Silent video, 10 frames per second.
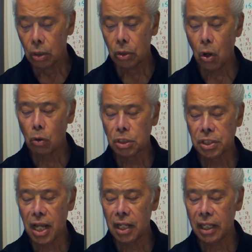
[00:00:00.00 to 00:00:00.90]
Those
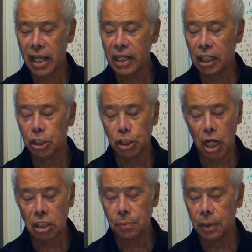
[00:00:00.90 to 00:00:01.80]
standing in that
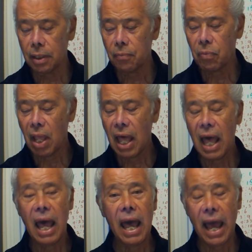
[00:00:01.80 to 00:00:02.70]
judgment
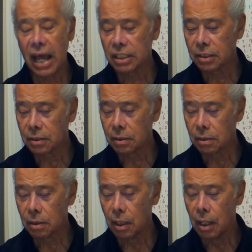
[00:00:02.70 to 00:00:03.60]
has
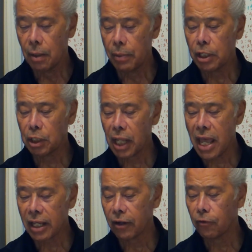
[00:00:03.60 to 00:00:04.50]
been
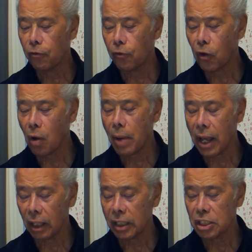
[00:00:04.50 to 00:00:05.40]
taken from
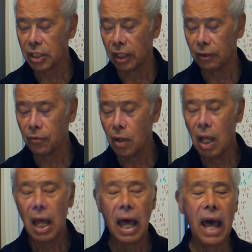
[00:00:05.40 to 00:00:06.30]
hell itself.
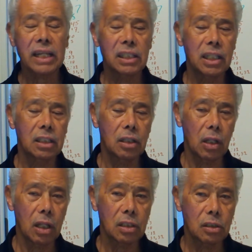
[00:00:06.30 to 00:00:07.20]
Actually,
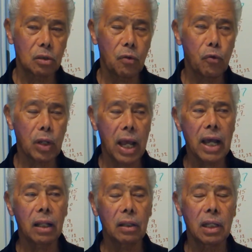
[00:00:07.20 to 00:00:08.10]
the word
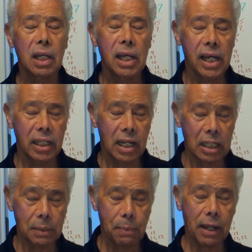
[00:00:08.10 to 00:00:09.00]
hell in that
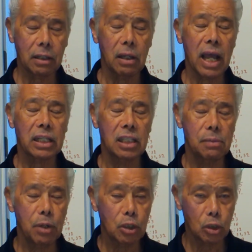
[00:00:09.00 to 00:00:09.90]
aspect actually
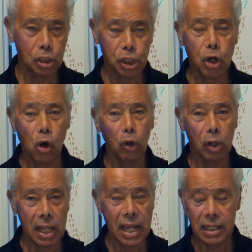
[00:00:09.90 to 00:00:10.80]
means Sheol
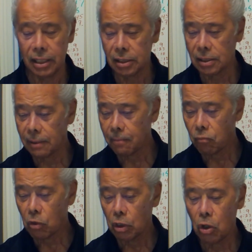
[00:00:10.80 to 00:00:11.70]
or Hades,
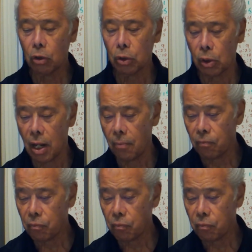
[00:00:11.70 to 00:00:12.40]
the underground.